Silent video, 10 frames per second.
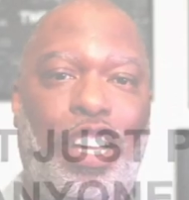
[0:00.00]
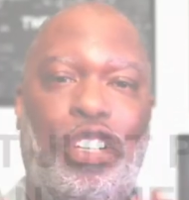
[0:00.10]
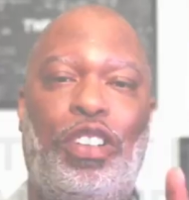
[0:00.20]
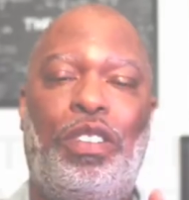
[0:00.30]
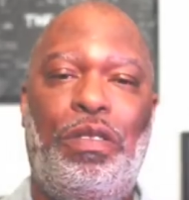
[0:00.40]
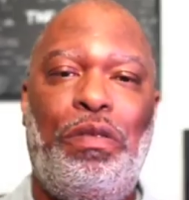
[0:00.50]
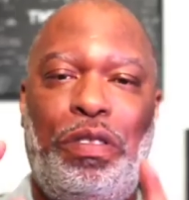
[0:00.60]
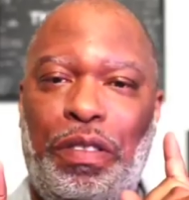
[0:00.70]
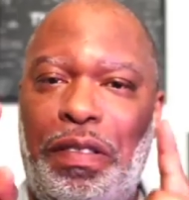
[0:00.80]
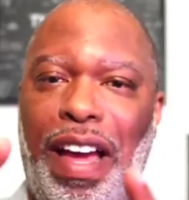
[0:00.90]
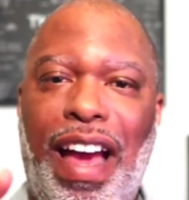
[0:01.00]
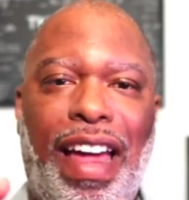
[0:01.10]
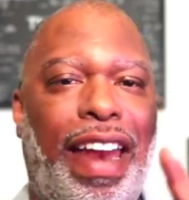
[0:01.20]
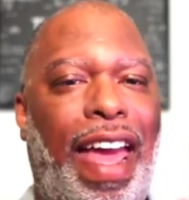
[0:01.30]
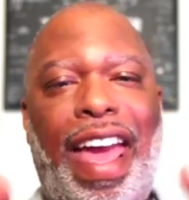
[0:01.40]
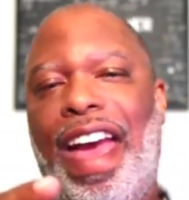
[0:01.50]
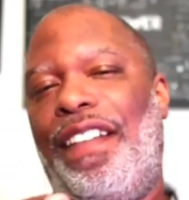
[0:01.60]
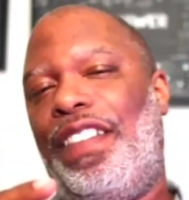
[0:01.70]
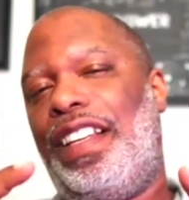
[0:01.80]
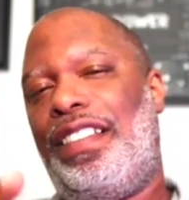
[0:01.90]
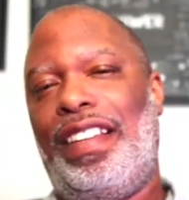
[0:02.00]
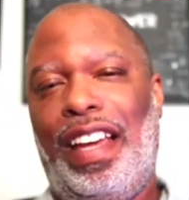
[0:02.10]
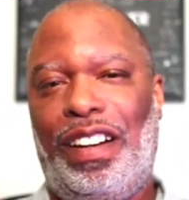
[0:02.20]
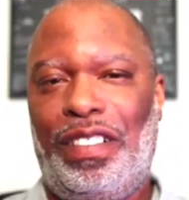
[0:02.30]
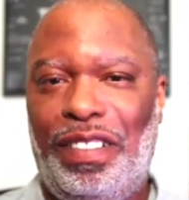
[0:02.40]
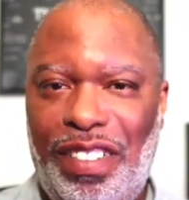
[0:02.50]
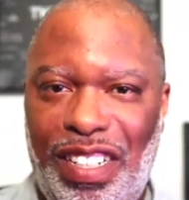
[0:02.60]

You do not have to settle.